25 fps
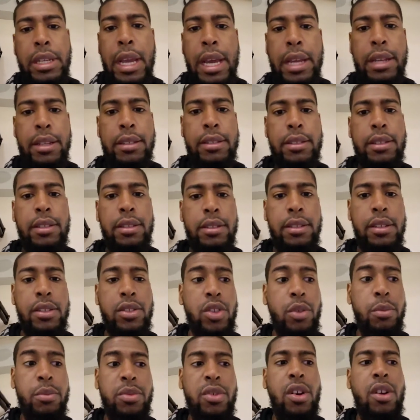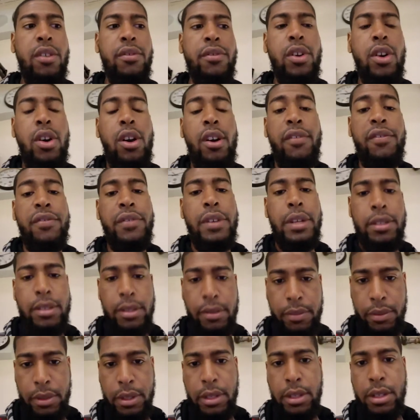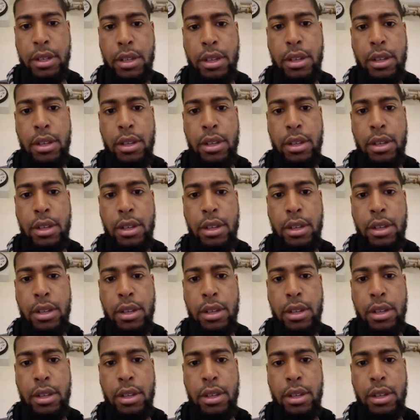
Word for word: Giannis is in terms of offensively